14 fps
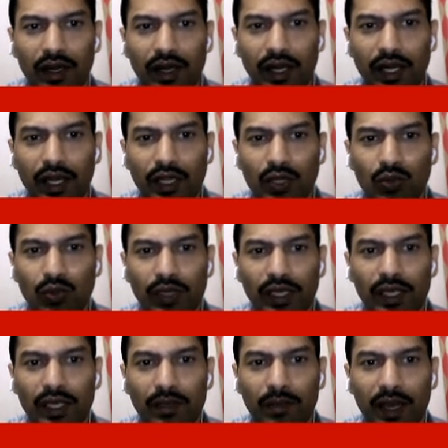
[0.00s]
into
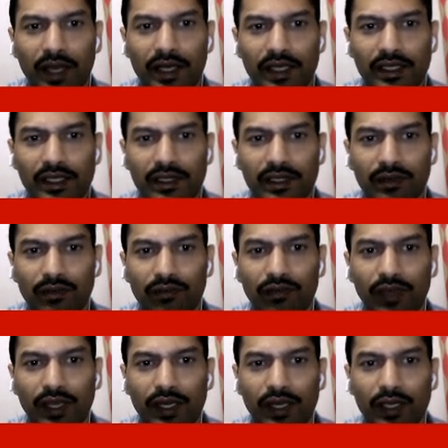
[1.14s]
e minus
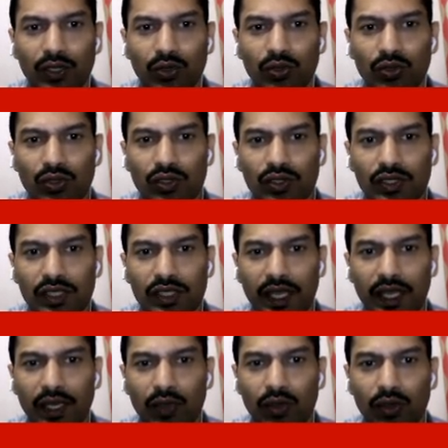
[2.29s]
v into psi
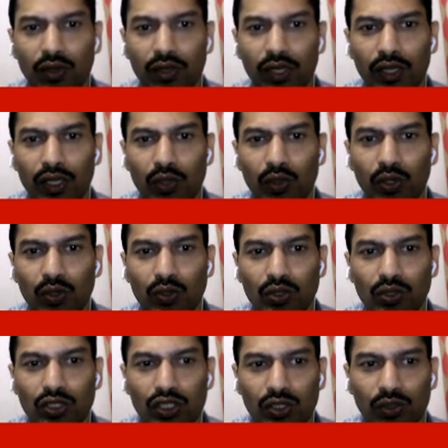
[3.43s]
equal to
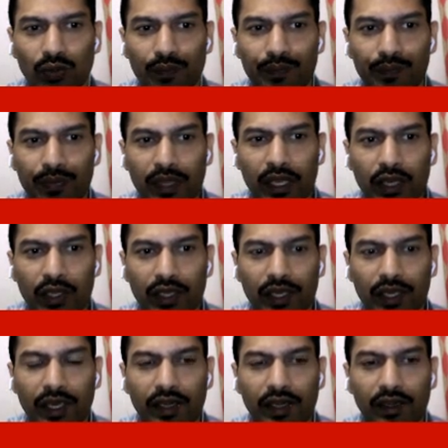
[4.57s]
0.
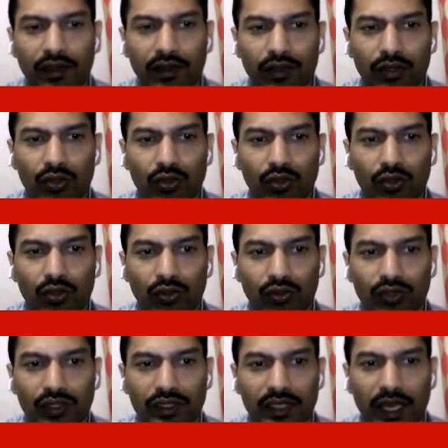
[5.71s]
Here the
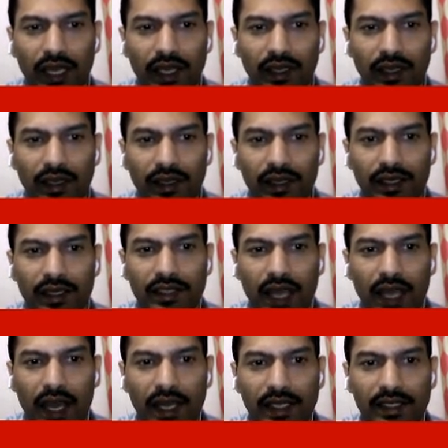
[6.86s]
psi is
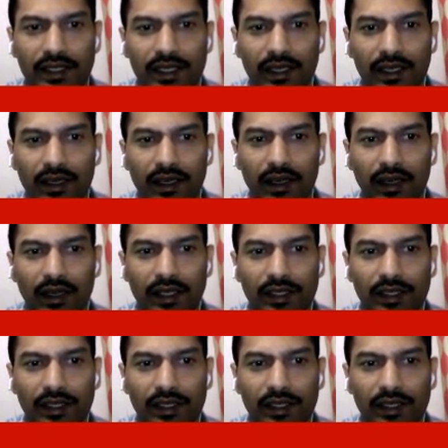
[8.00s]
a